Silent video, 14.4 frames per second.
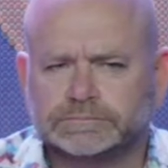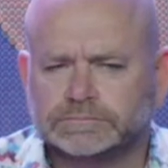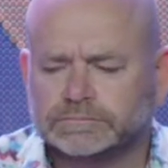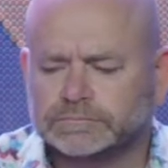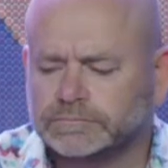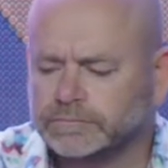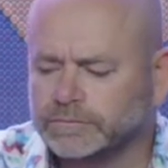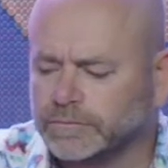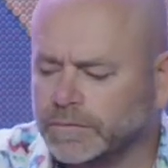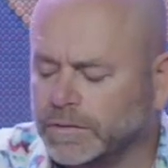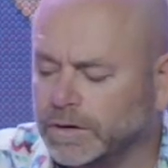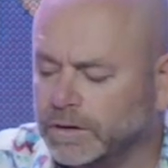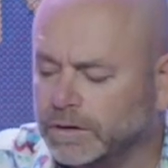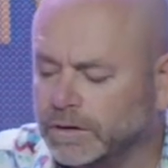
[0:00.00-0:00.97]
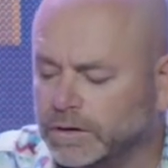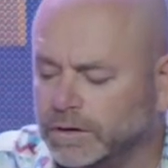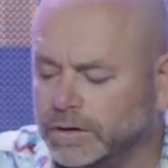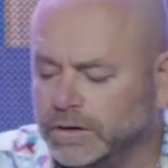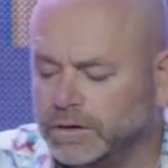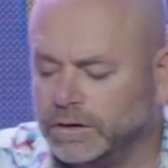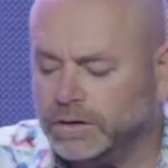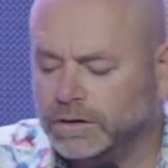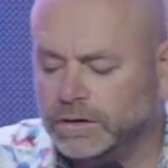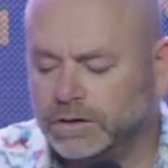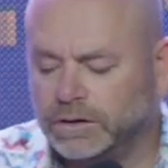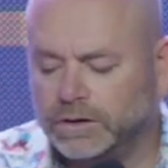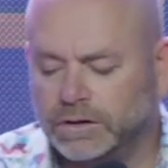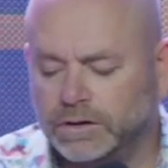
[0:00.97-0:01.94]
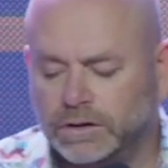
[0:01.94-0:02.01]

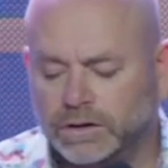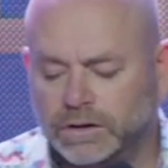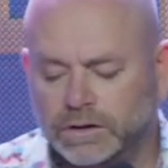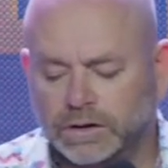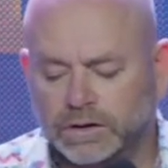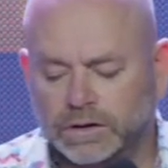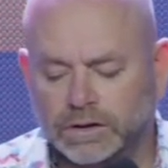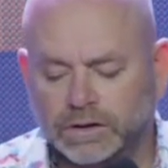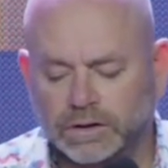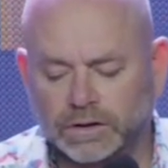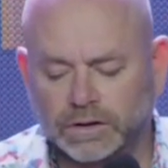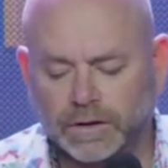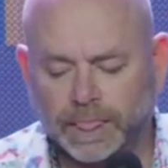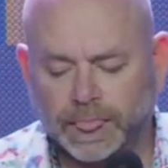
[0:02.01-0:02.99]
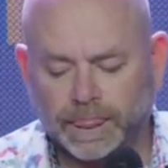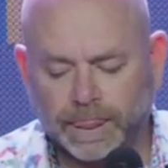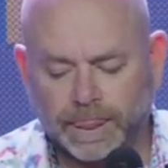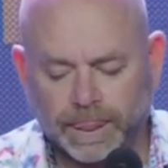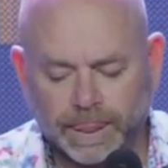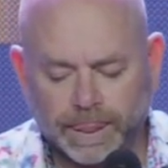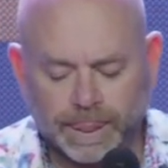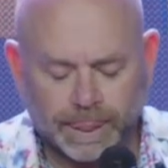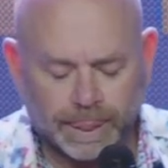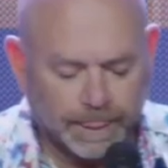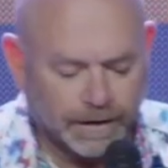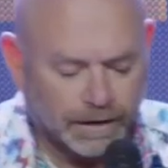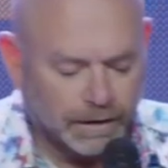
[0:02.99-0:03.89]
Nothing is said.